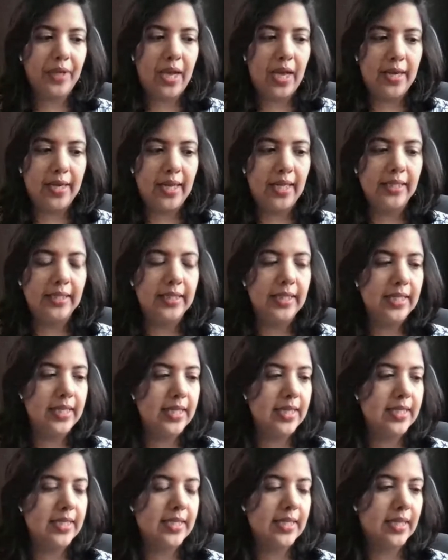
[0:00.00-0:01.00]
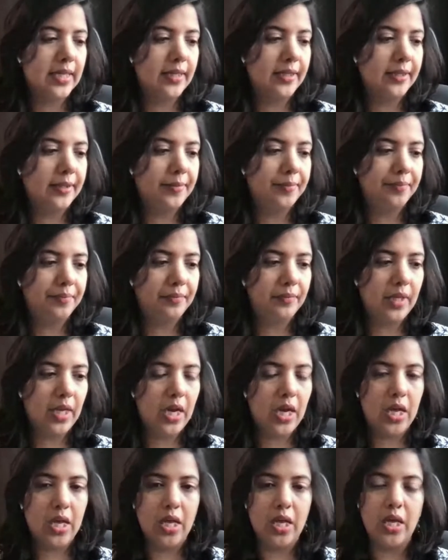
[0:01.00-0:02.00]
another thing is,
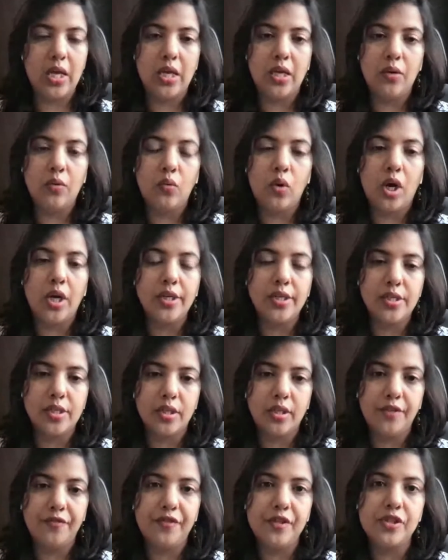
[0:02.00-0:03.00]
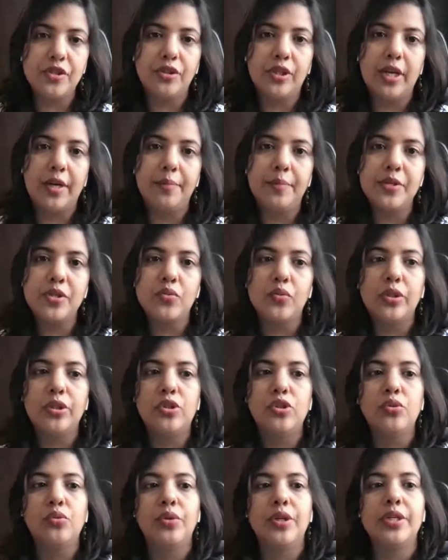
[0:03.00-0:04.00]
what the physiotherapist will
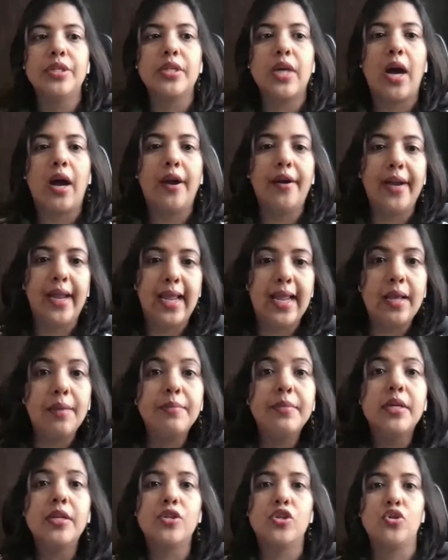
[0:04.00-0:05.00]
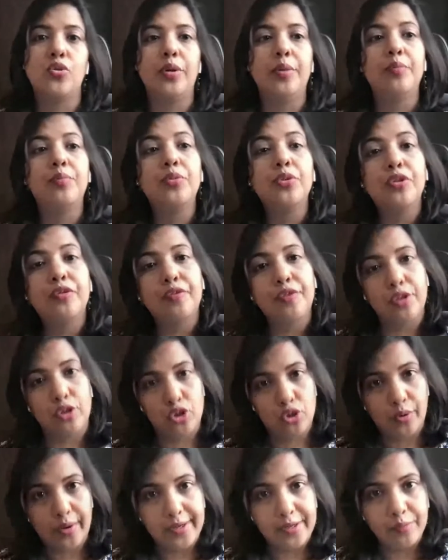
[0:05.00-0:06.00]
do is, our aim is to improve your
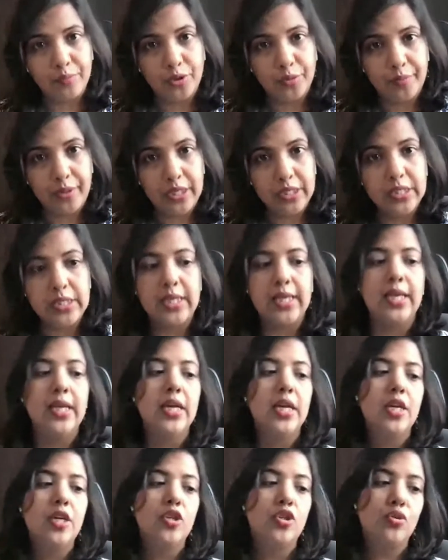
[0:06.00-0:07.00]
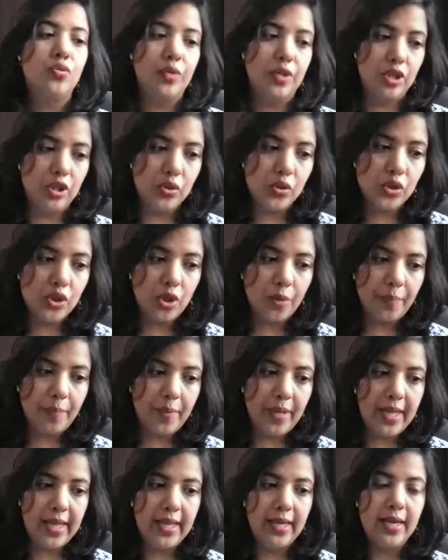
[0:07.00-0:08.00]
joint mobility, to reduce your
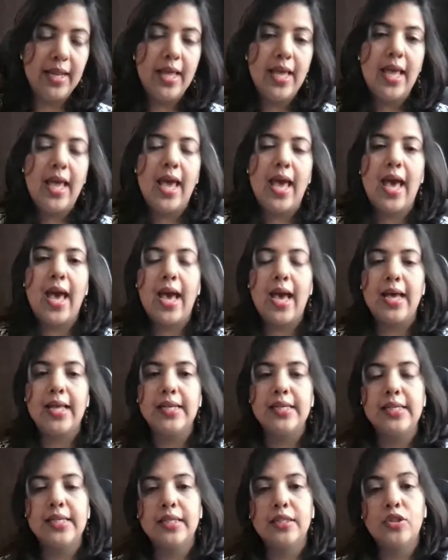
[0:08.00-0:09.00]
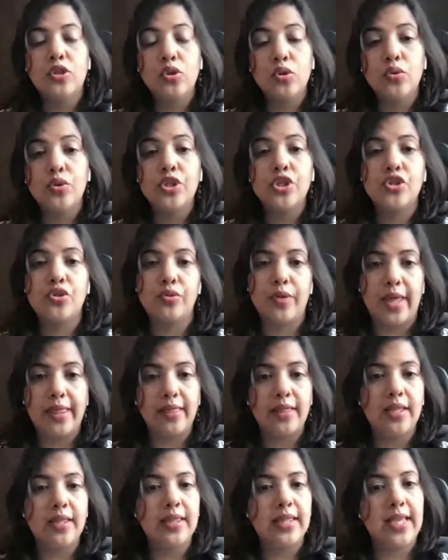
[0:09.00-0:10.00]
pain, and to
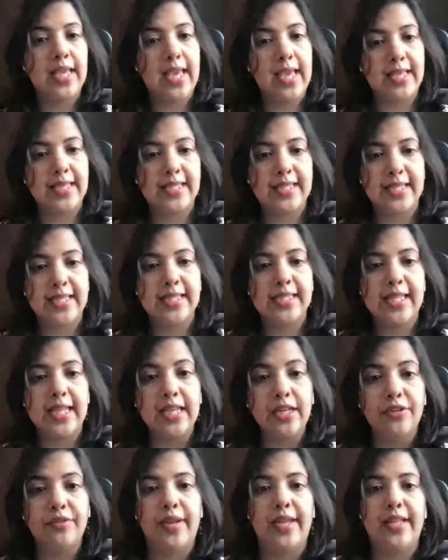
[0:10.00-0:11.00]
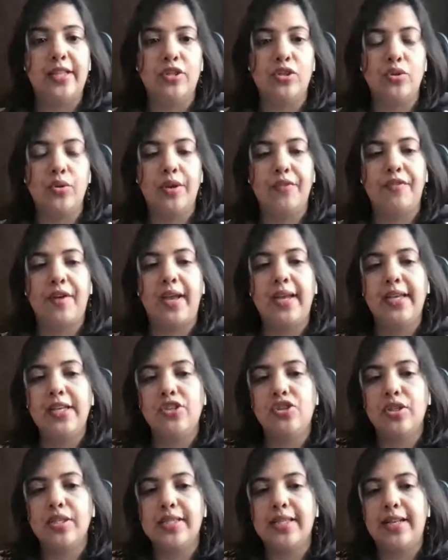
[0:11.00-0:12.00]
strengthen the existing range. So if I can
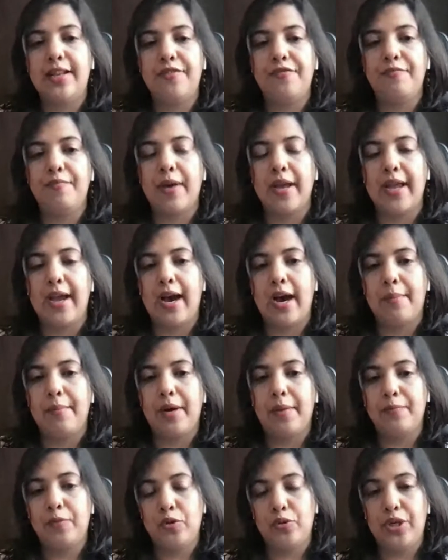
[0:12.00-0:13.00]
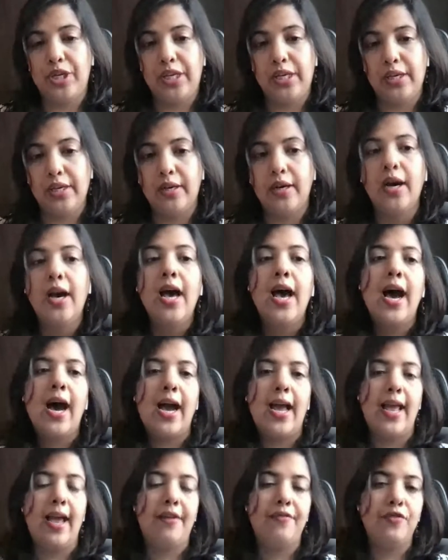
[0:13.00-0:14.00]
just lift my arm up to here,
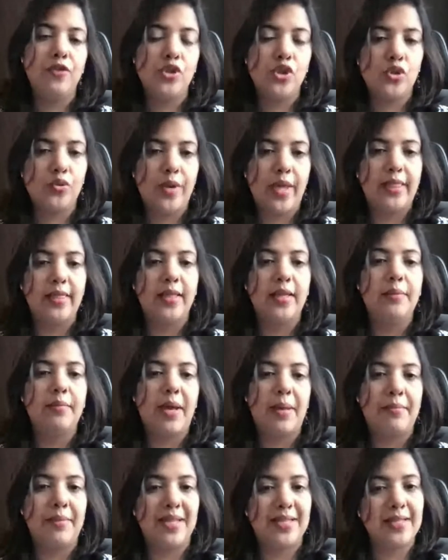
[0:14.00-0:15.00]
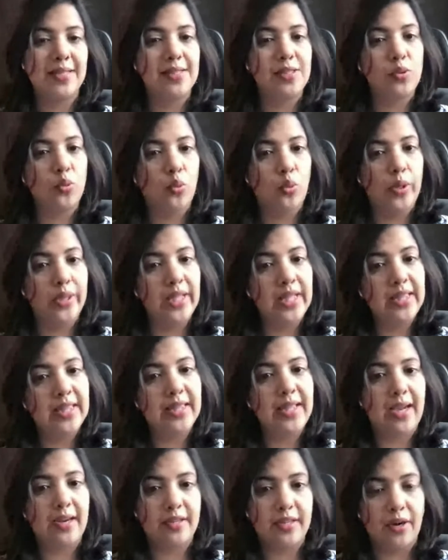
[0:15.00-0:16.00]
I have to strengthen my muscles within
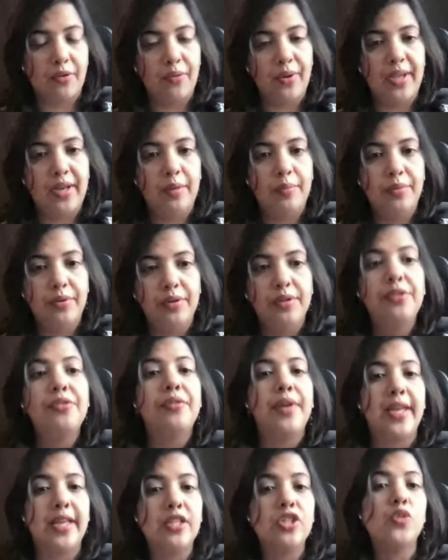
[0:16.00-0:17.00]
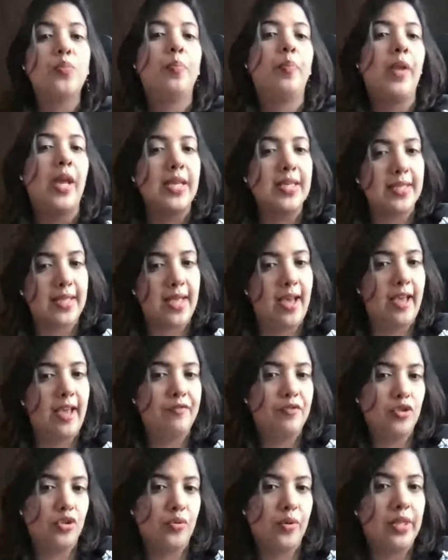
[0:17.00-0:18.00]
that available range, plus I
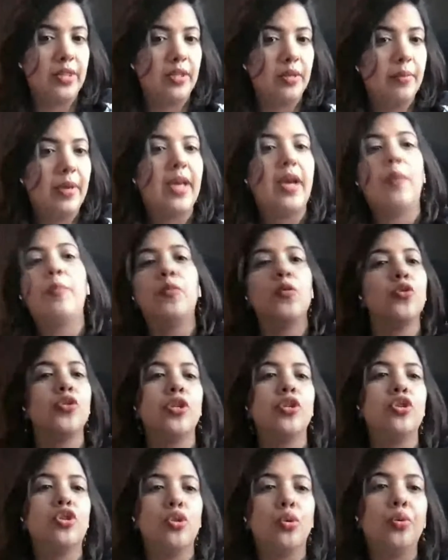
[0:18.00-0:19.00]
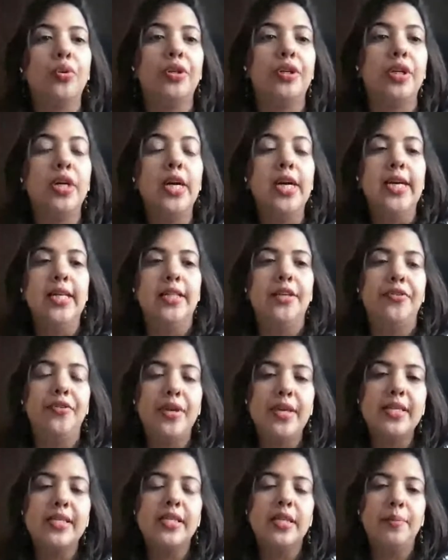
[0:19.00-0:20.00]
have to strengthen my opposite shoulder. The
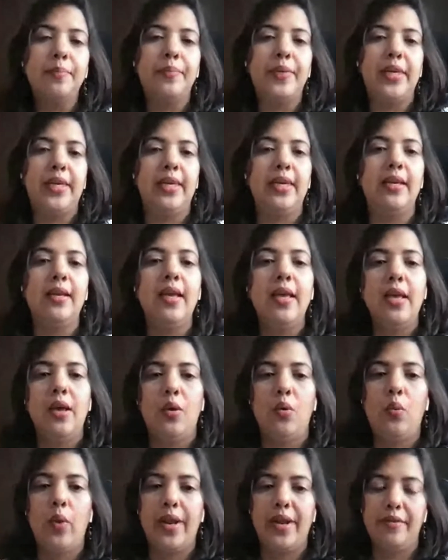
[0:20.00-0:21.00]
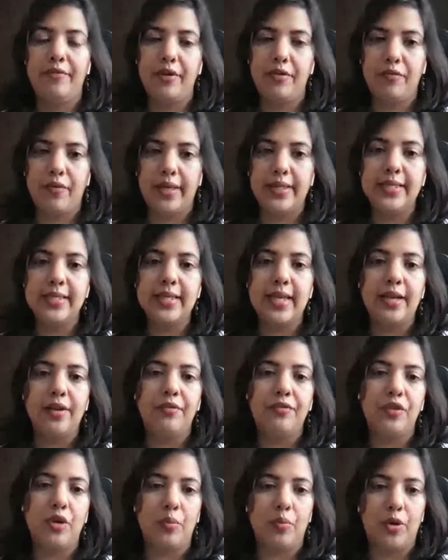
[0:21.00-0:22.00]
reason being, whenever one side
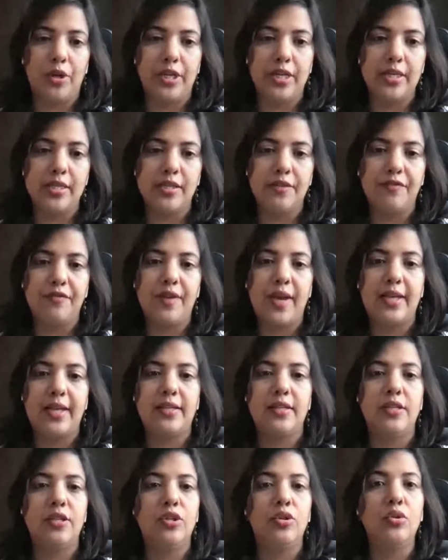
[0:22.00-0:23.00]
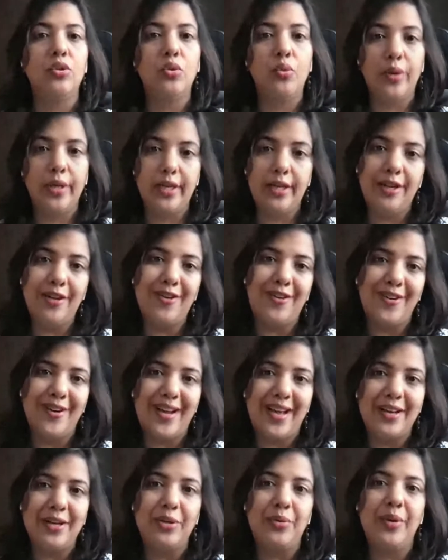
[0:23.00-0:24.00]
of your body is affected, you knowingly or
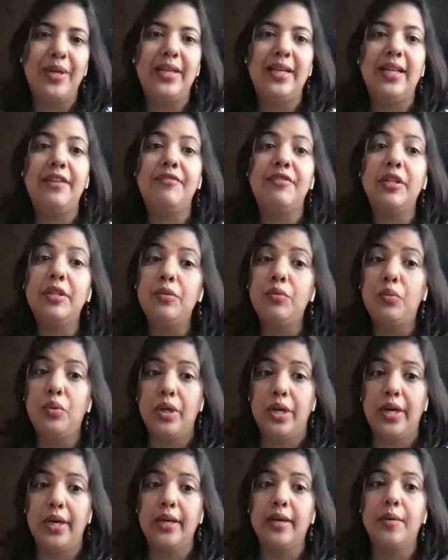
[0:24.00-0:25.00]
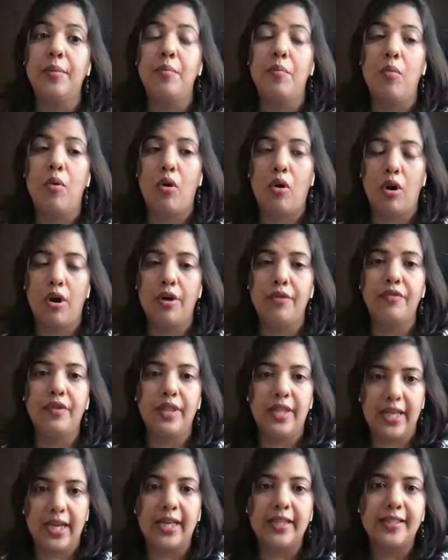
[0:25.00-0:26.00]
unknowingly will work more
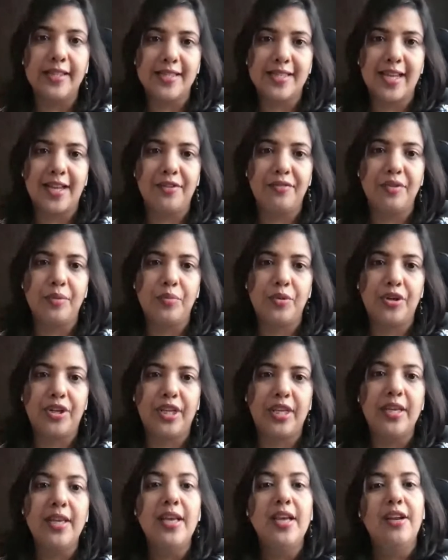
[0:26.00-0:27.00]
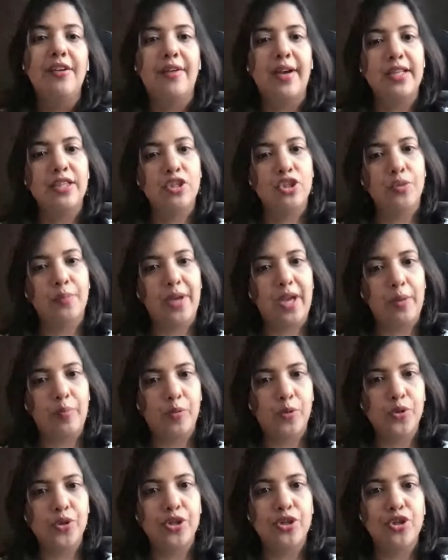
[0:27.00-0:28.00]
with the other side of the body, right? So my
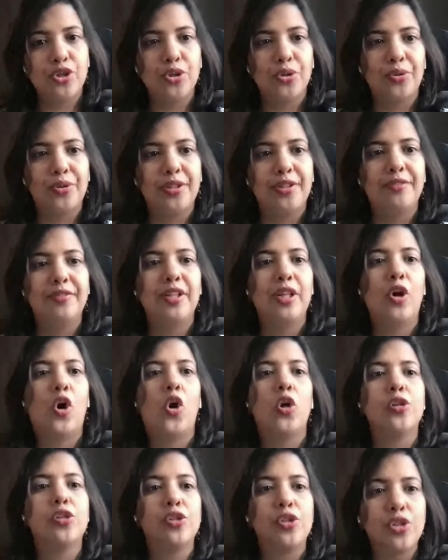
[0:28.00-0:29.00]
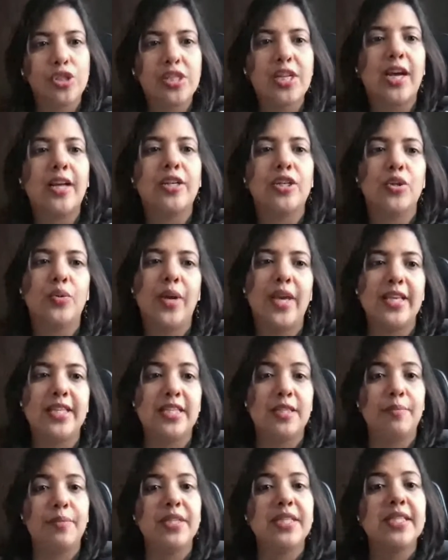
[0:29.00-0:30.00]
opposite shoulder will also start to
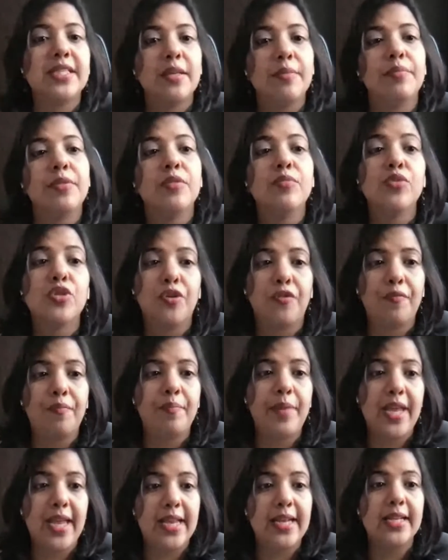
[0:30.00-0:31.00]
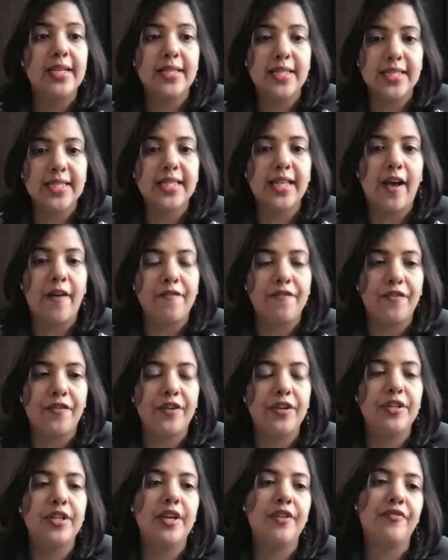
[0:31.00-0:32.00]
exhibit symptoms of pain and
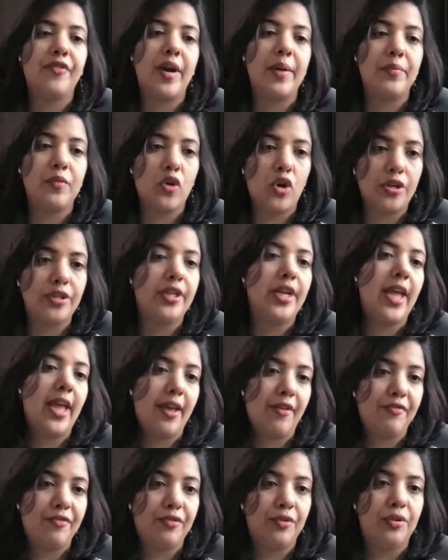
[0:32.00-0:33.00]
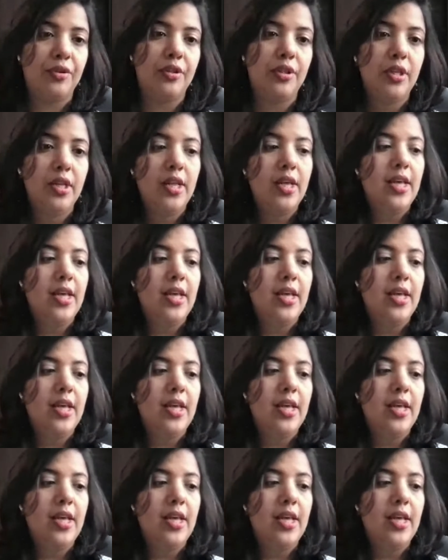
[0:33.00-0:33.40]
discomfort if I'm not careful.